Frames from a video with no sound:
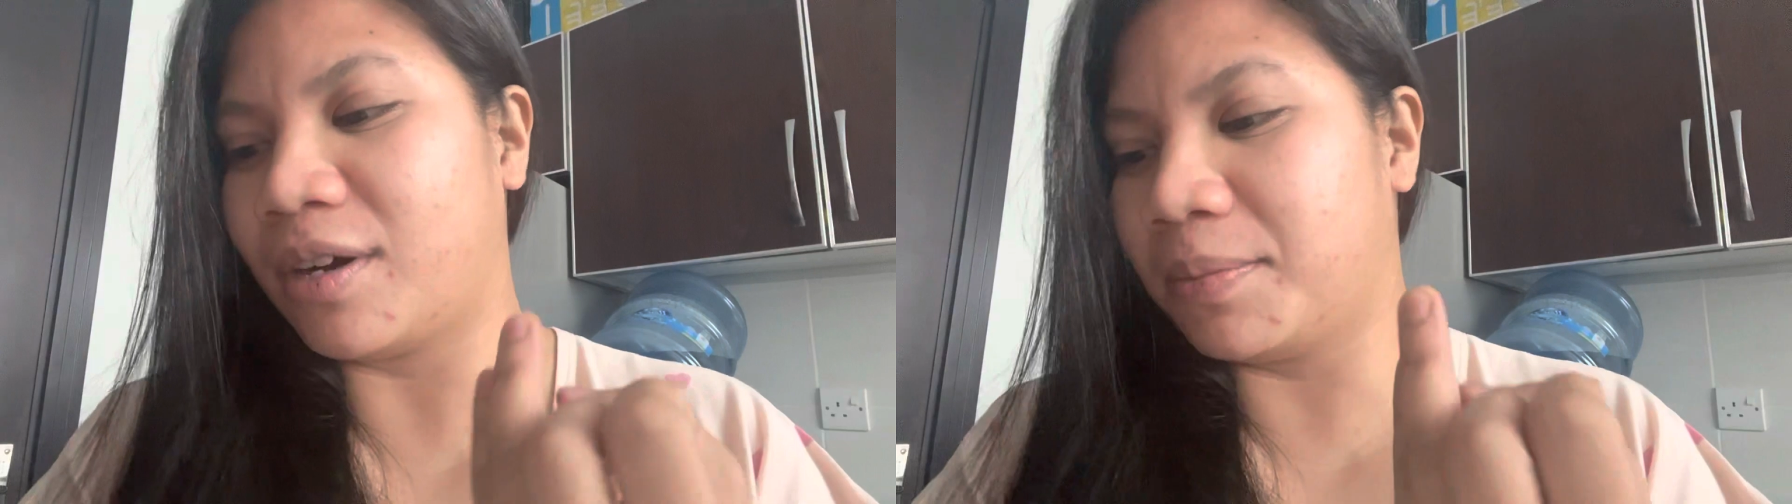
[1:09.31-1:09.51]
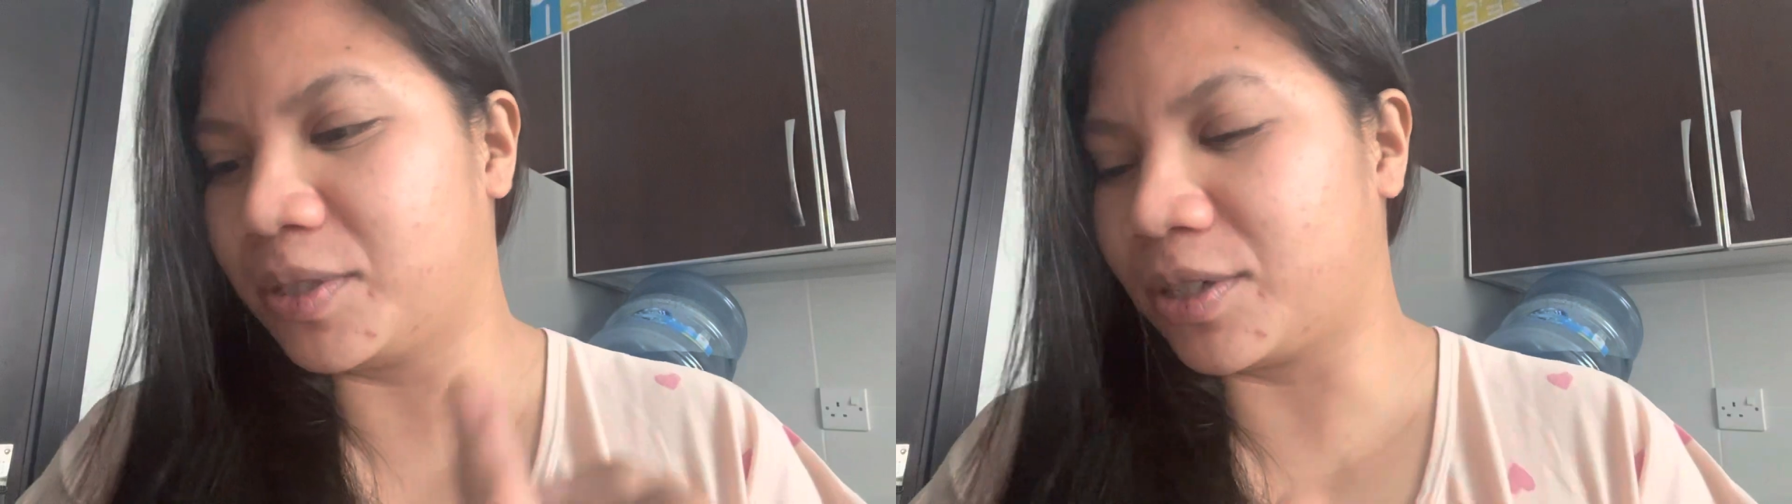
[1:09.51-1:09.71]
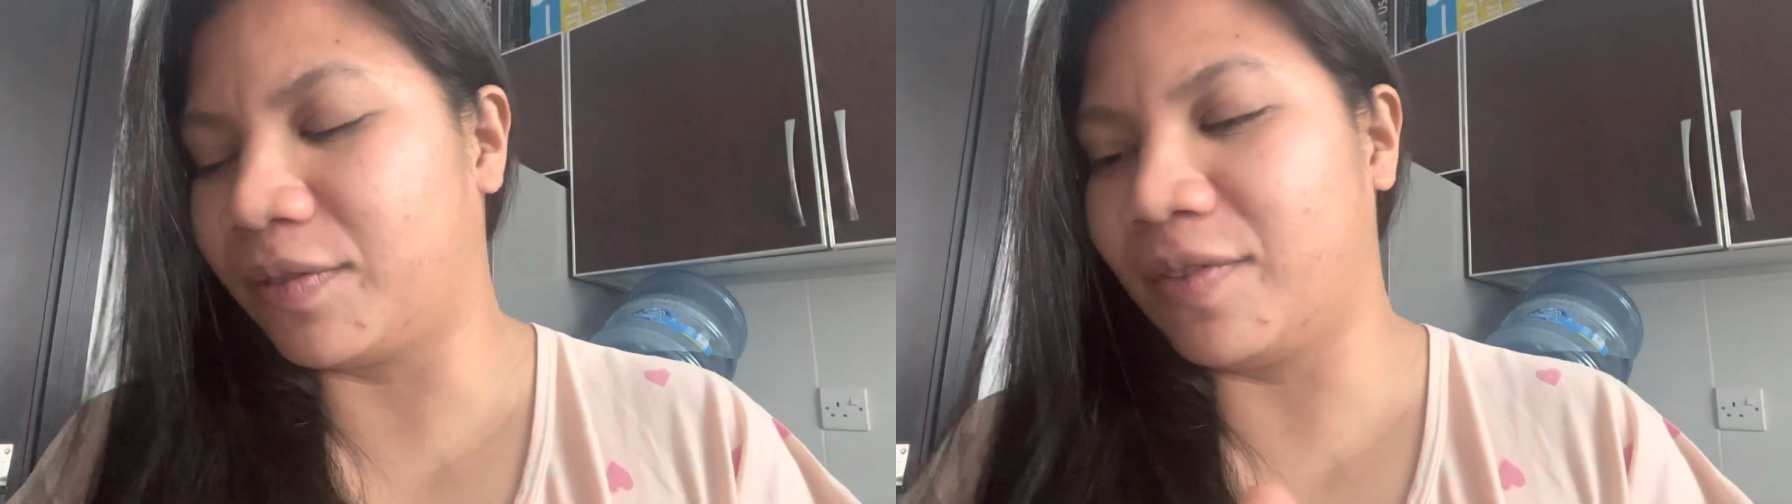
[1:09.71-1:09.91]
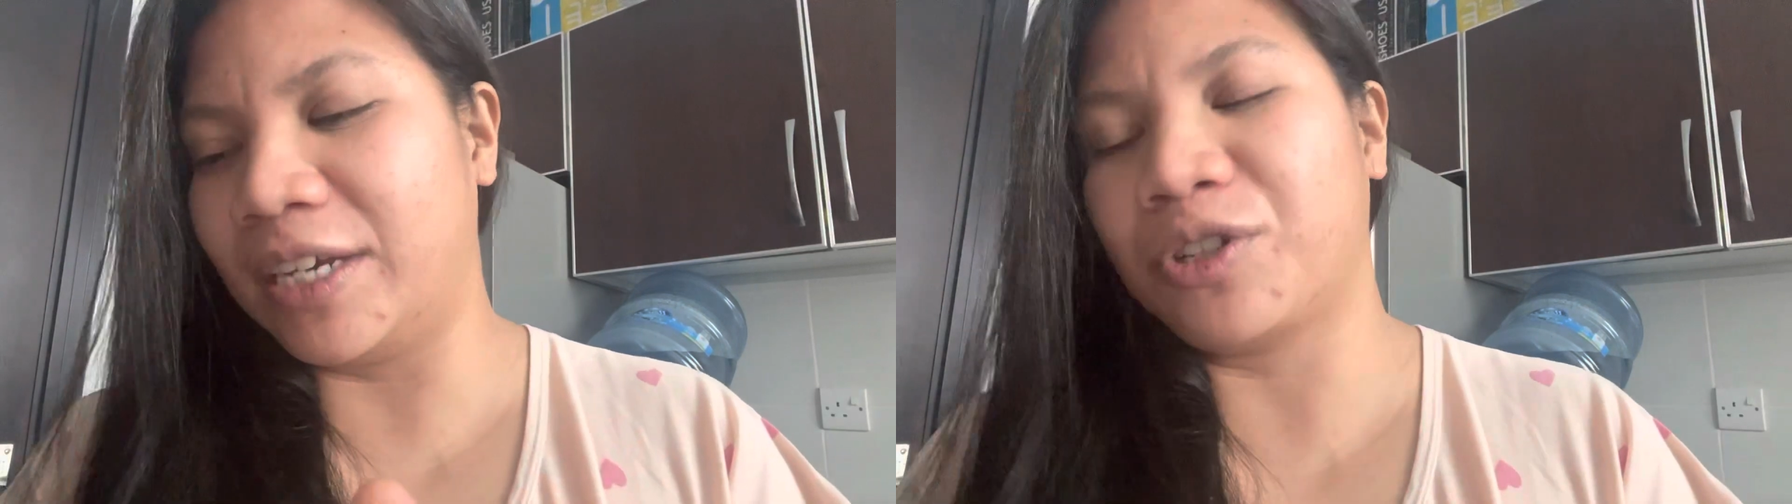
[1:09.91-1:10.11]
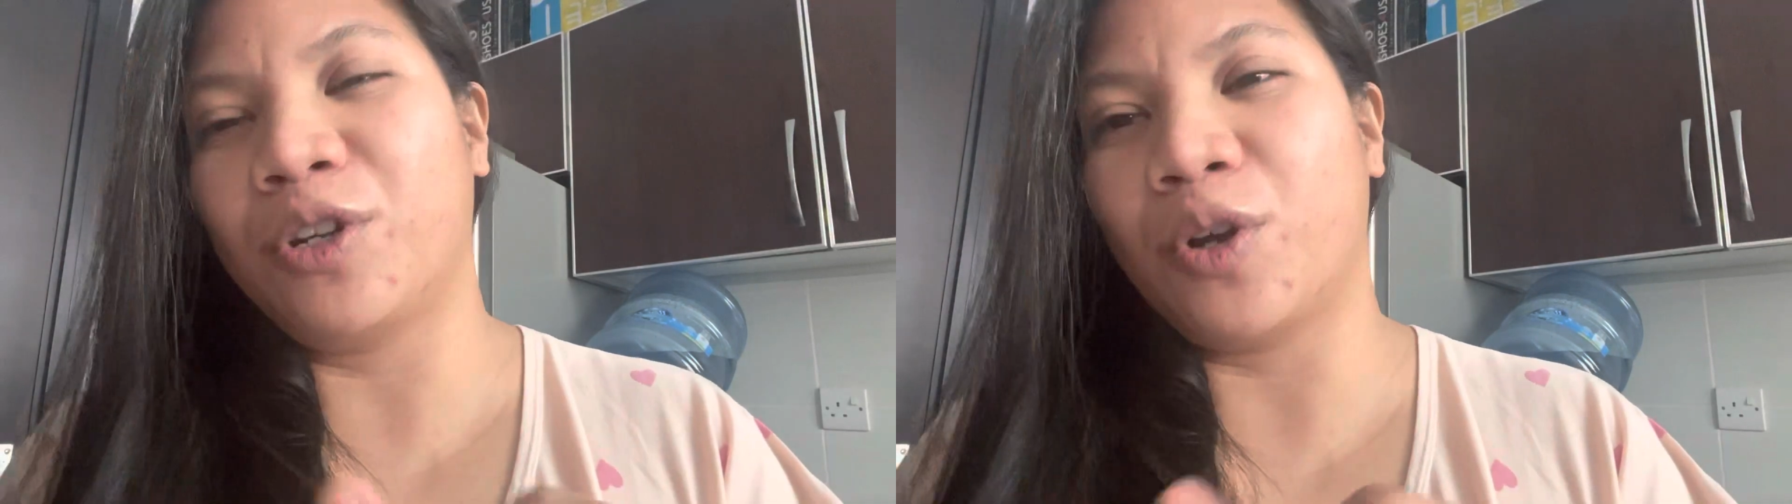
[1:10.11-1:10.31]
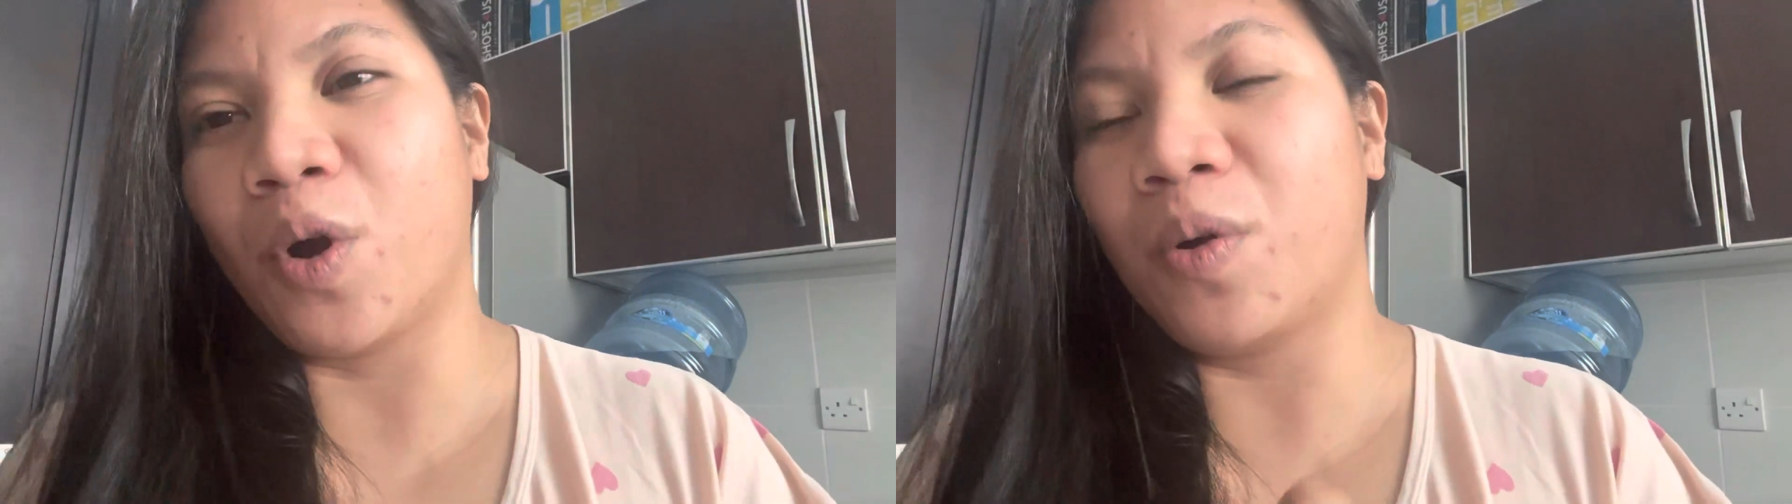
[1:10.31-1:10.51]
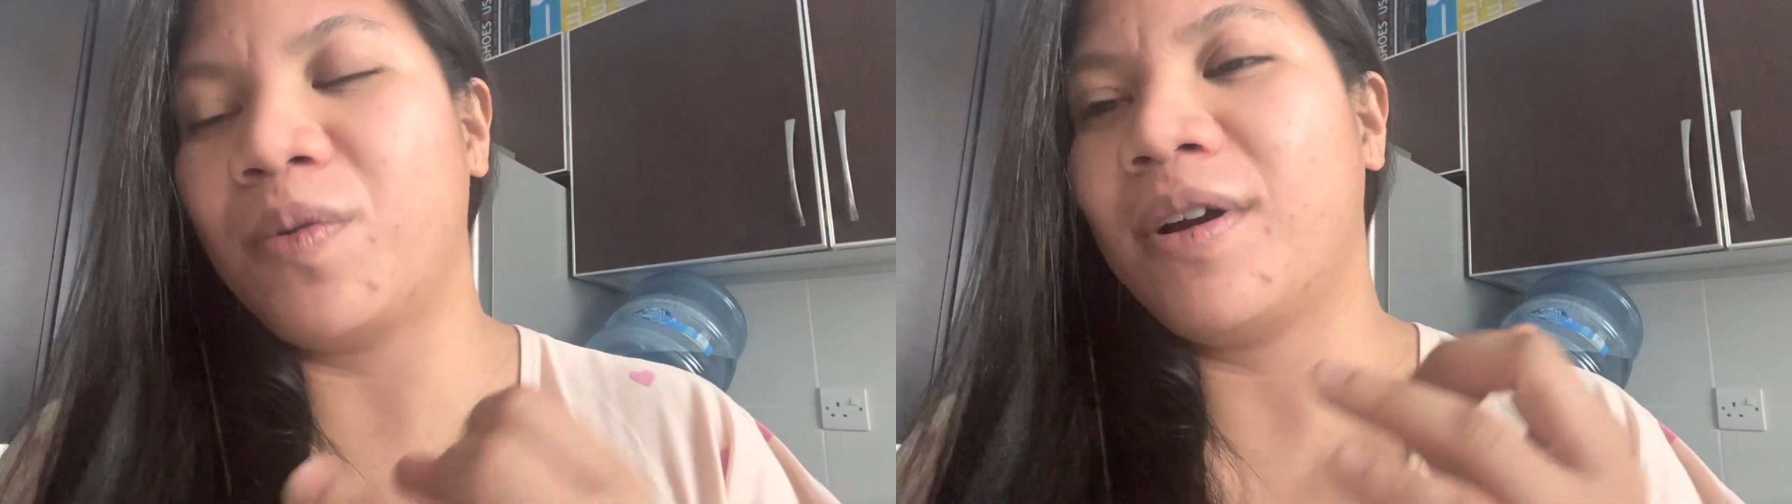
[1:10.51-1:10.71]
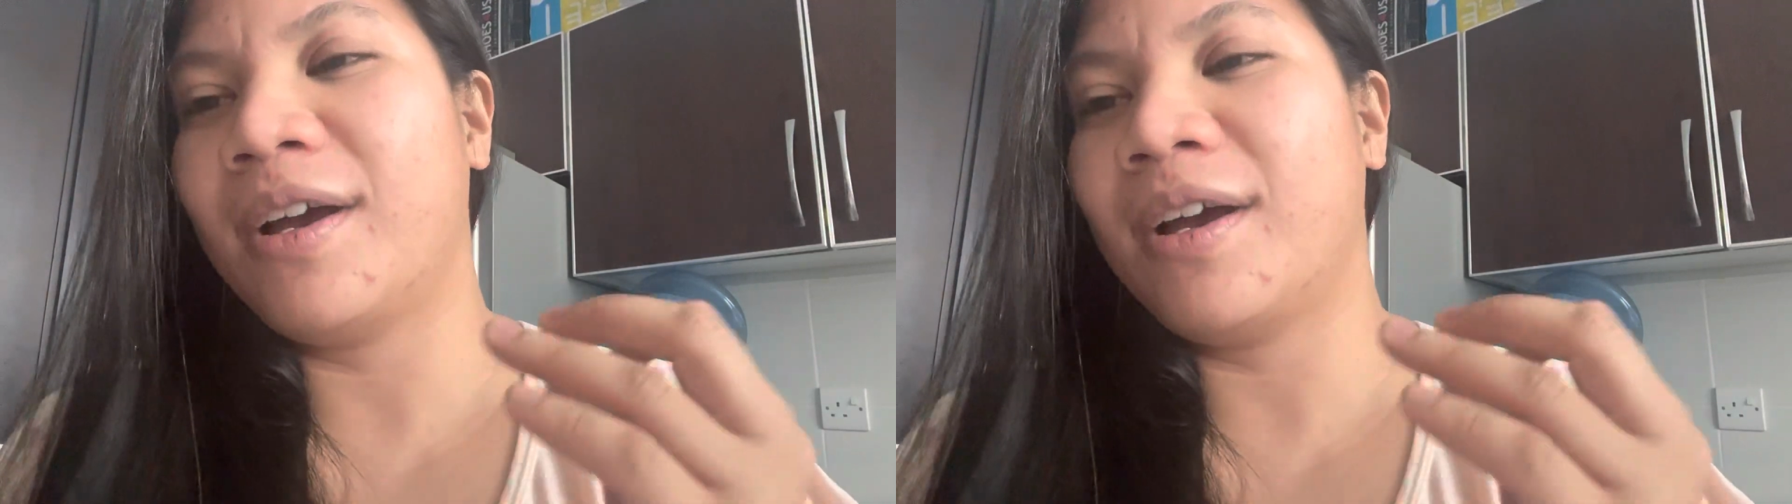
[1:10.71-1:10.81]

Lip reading: observation, O,